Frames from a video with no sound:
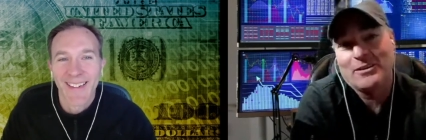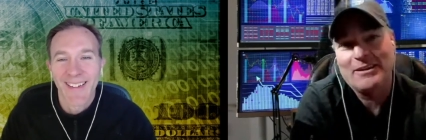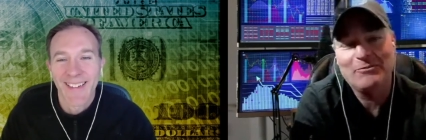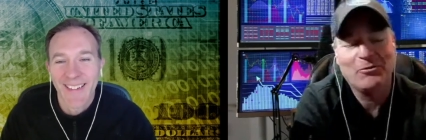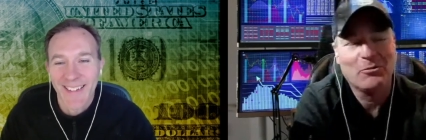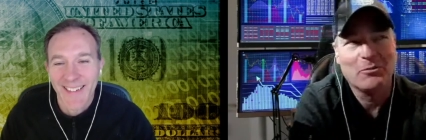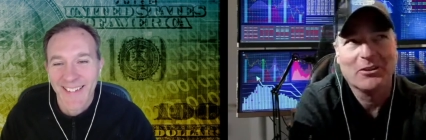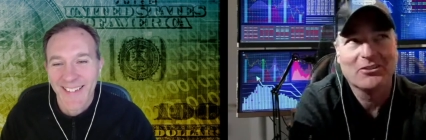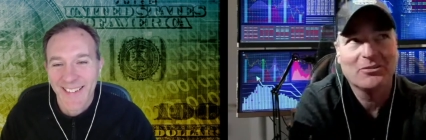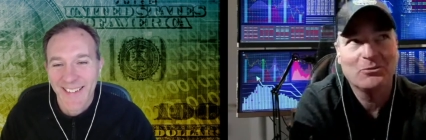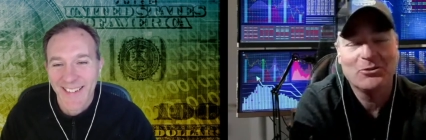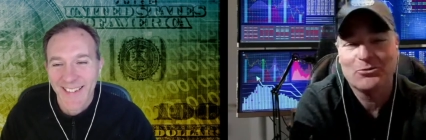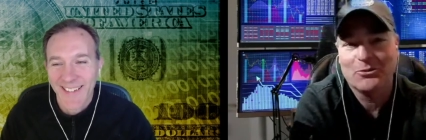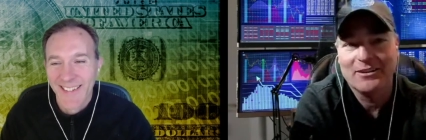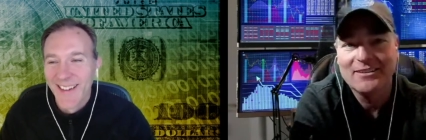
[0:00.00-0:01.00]
Speaker 1: infamous.
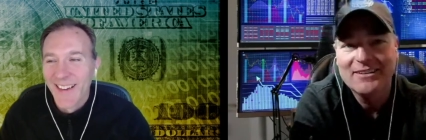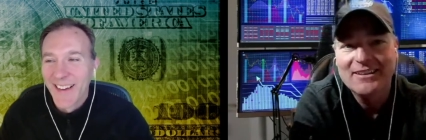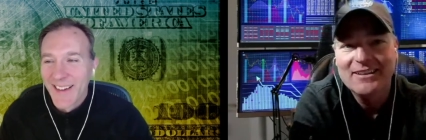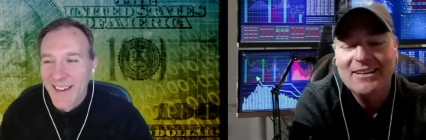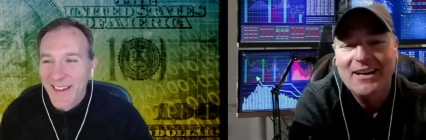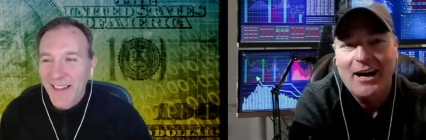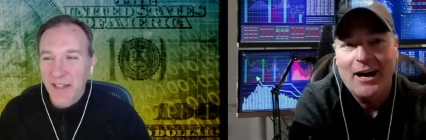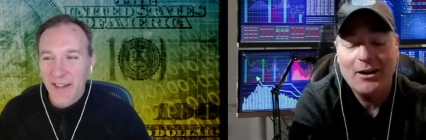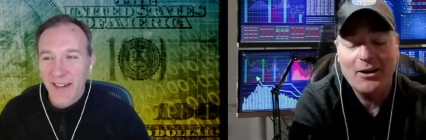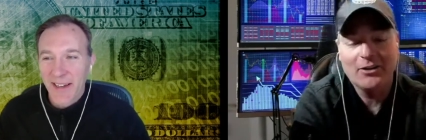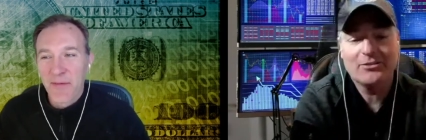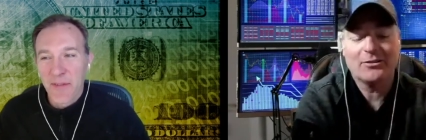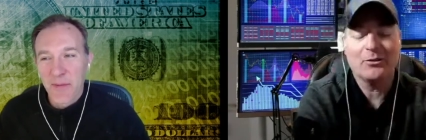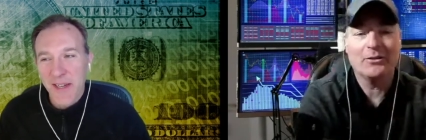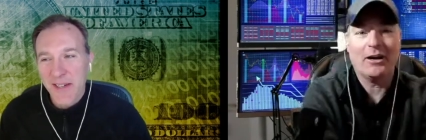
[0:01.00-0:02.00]
Which one? I
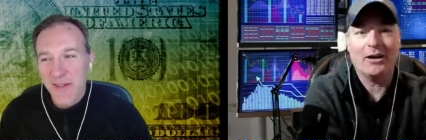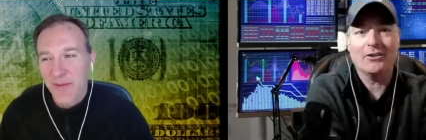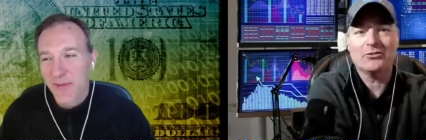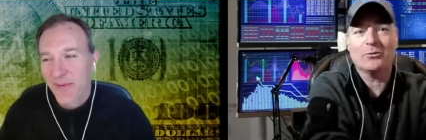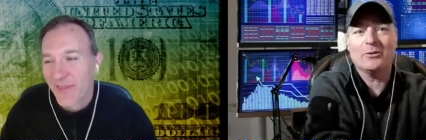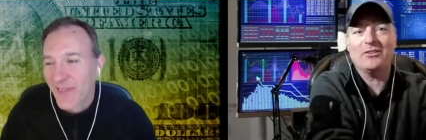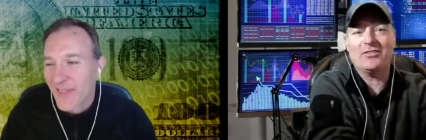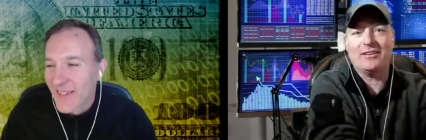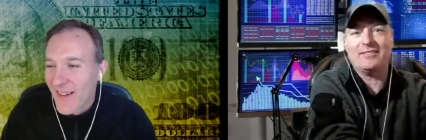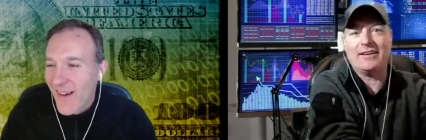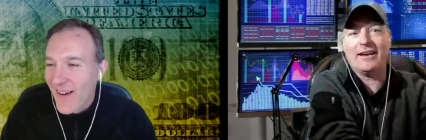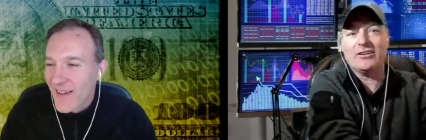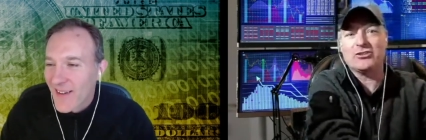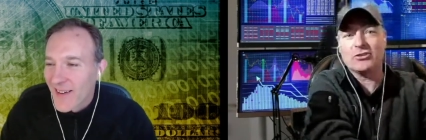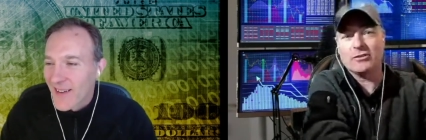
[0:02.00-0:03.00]
also I also want to say
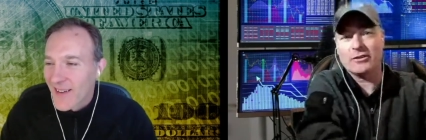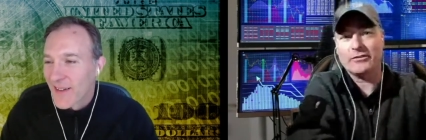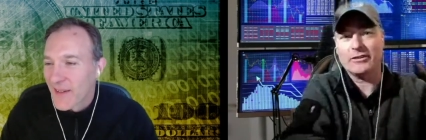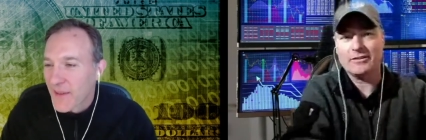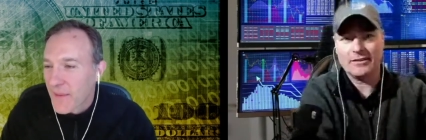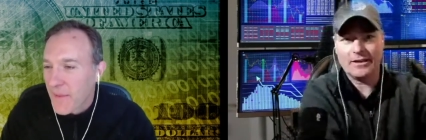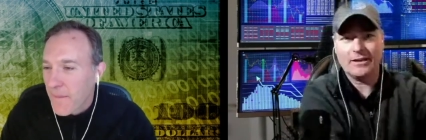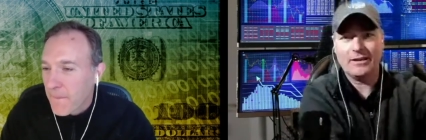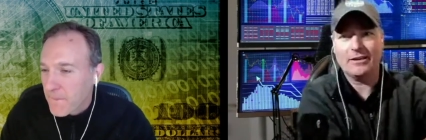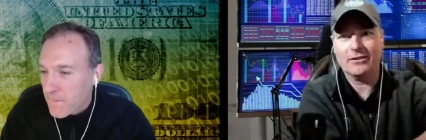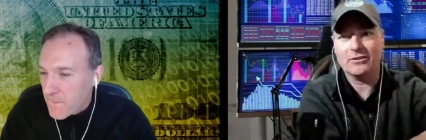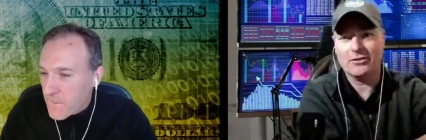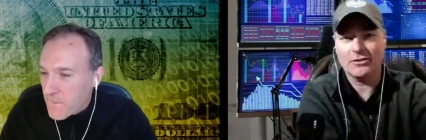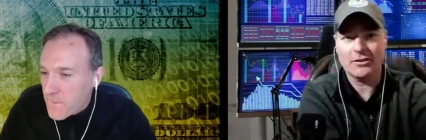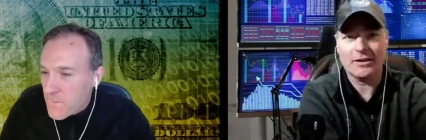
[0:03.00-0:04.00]
dad joke of the day
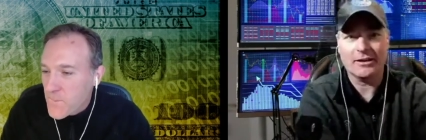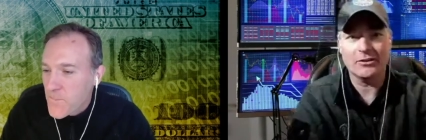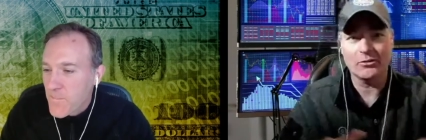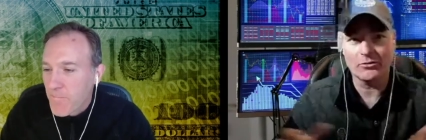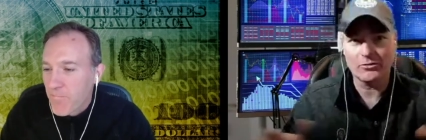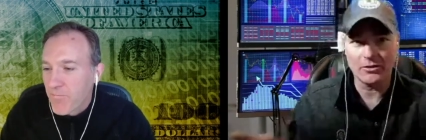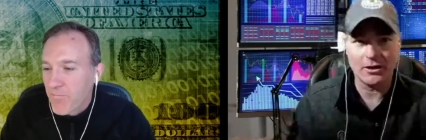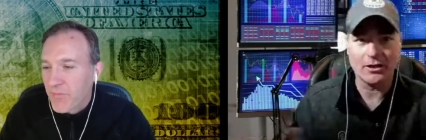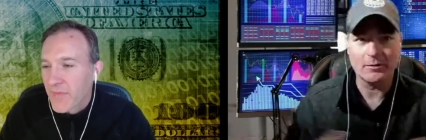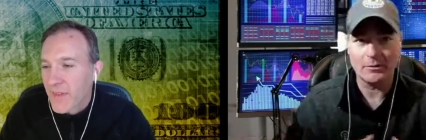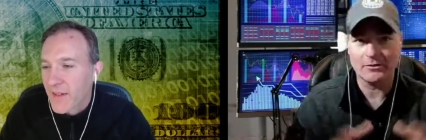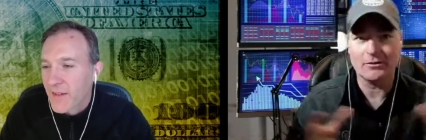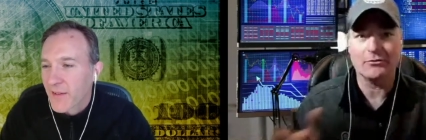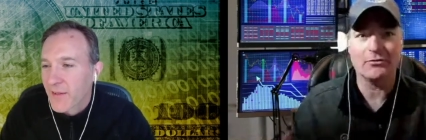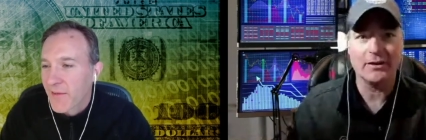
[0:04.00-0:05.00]
here, Kirk. I know you were talking
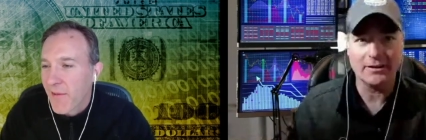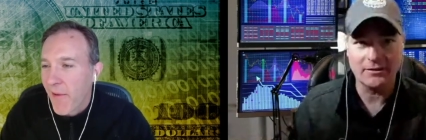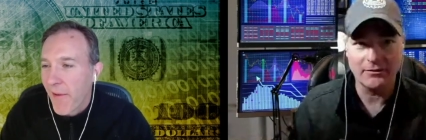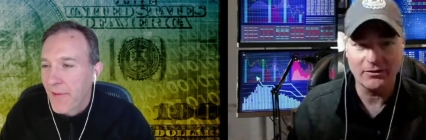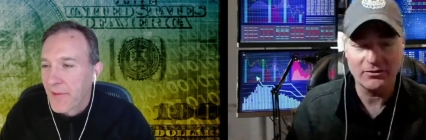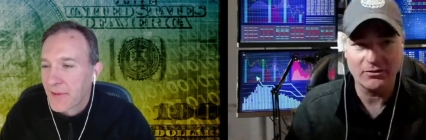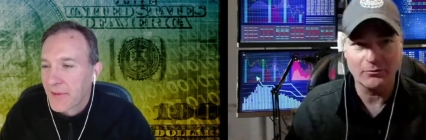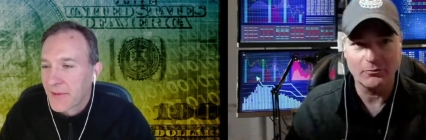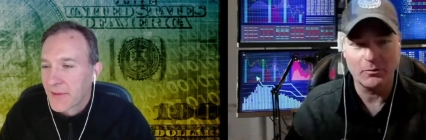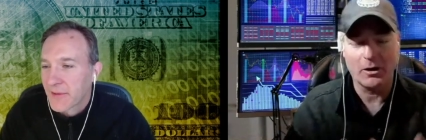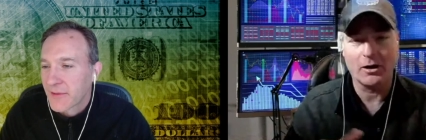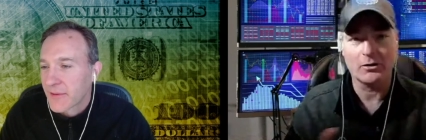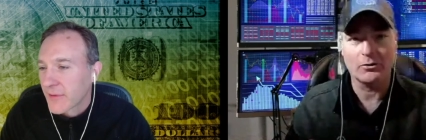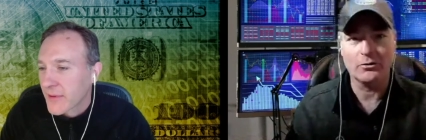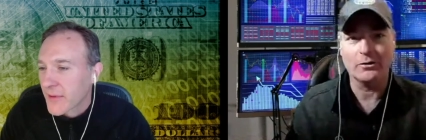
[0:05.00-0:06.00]
about the effectiveness of
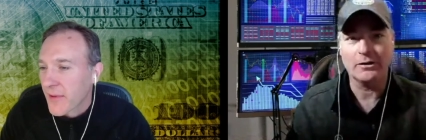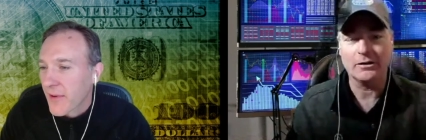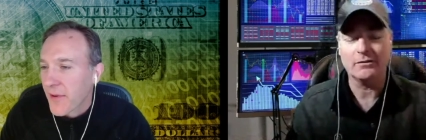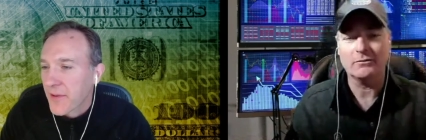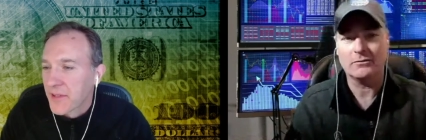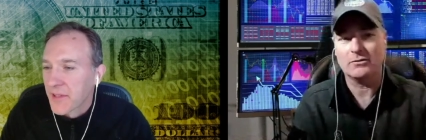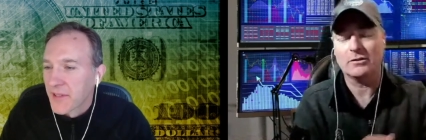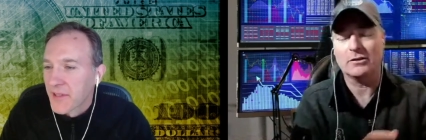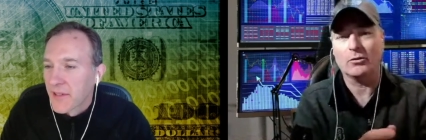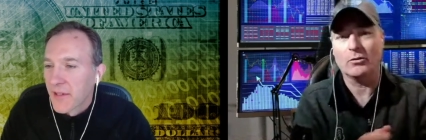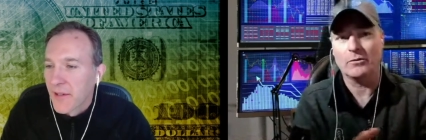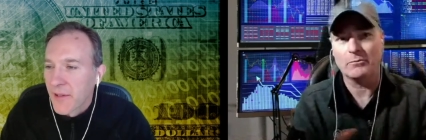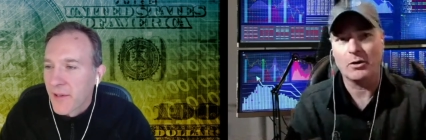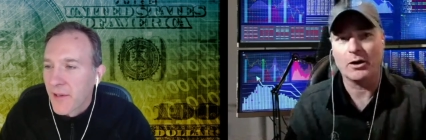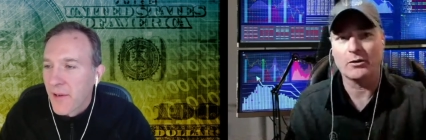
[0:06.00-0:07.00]
modeling, you
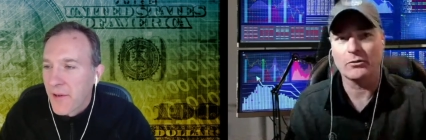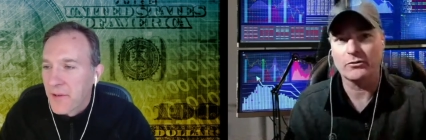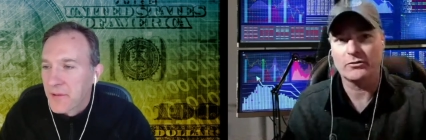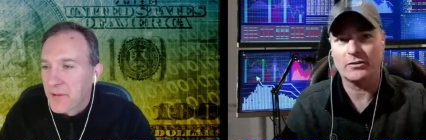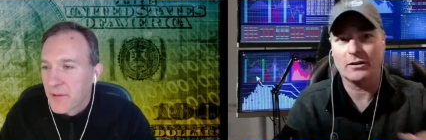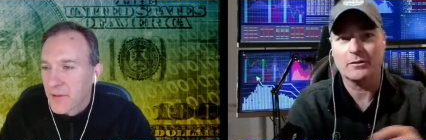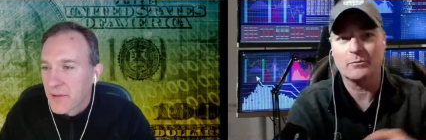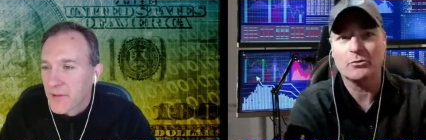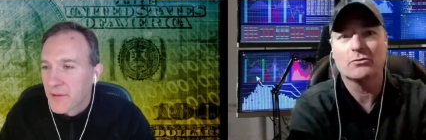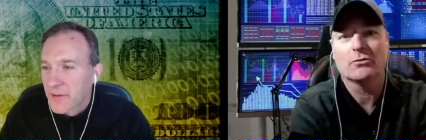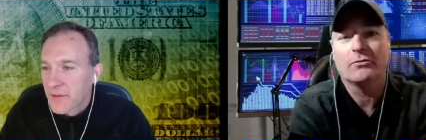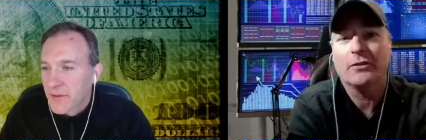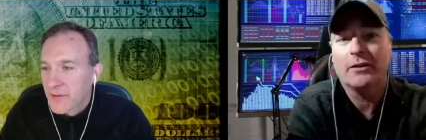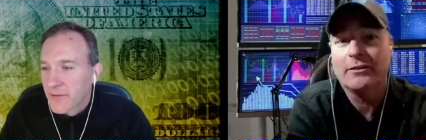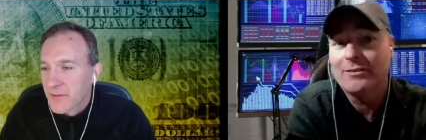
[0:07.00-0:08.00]
know, and models selling
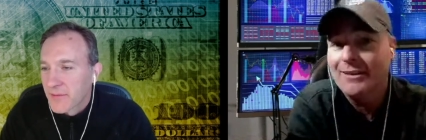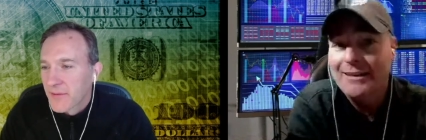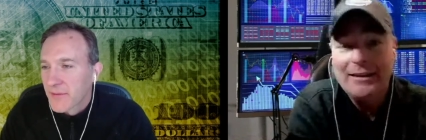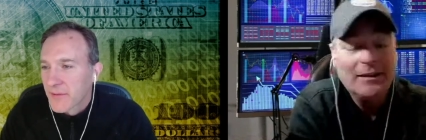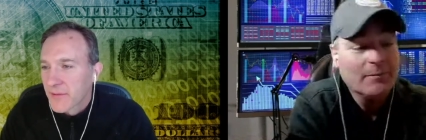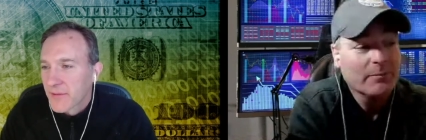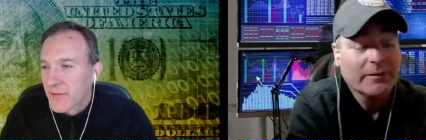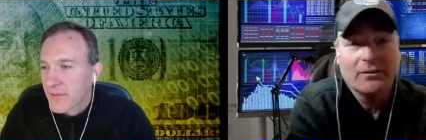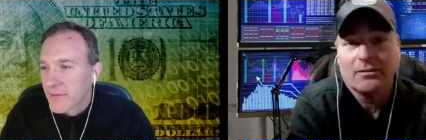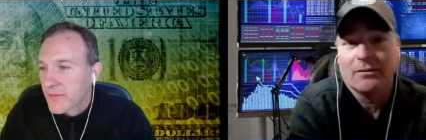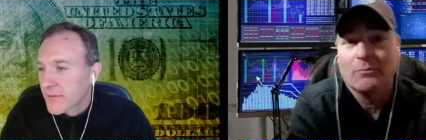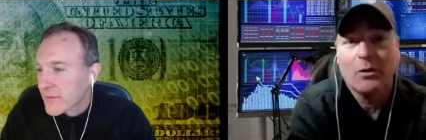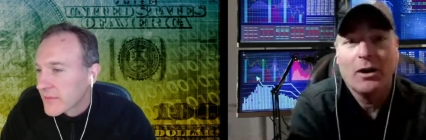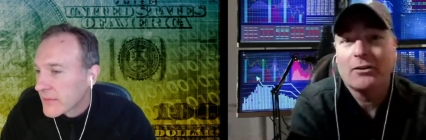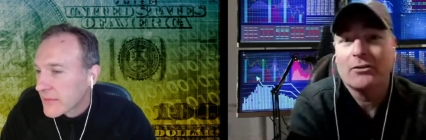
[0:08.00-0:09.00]
mutual funds
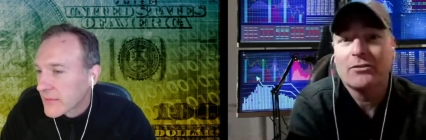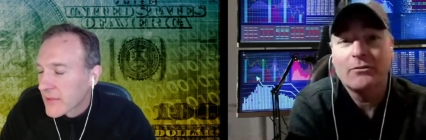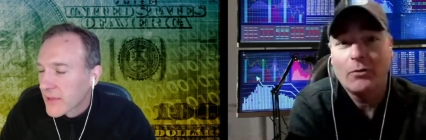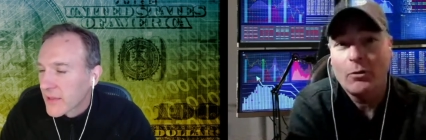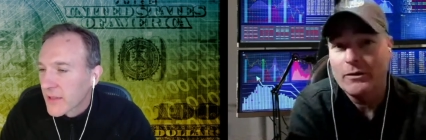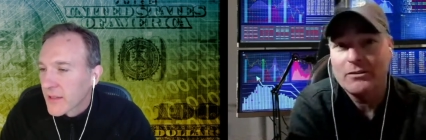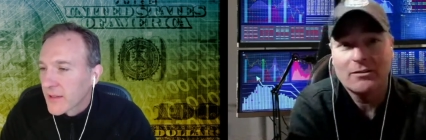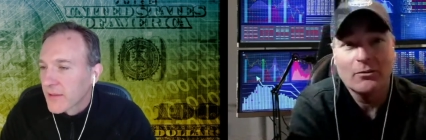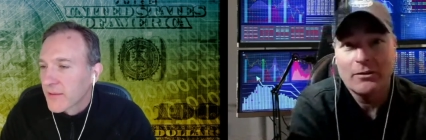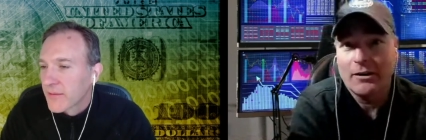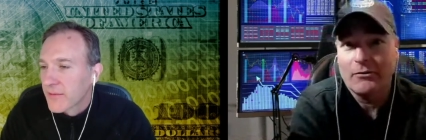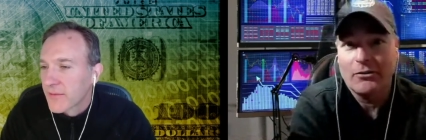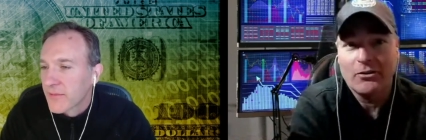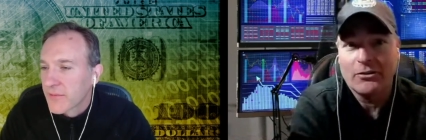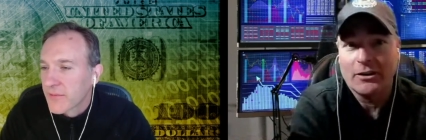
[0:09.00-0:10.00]
listen, models have always
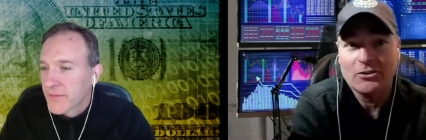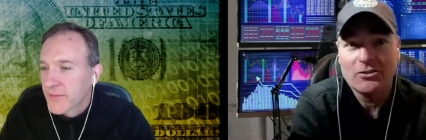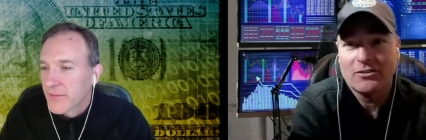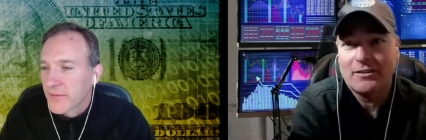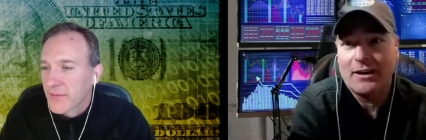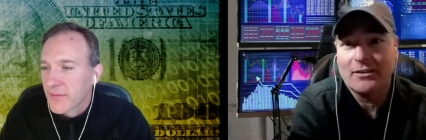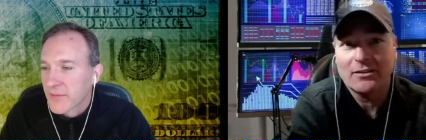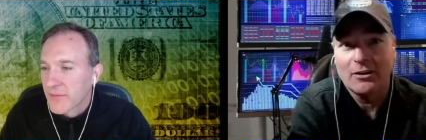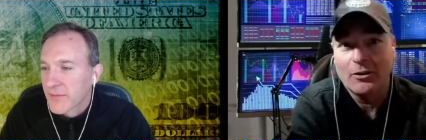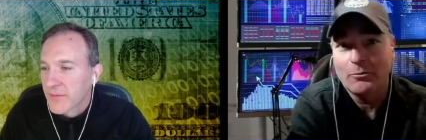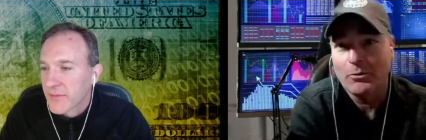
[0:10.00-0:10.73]
sold everything. Just ask L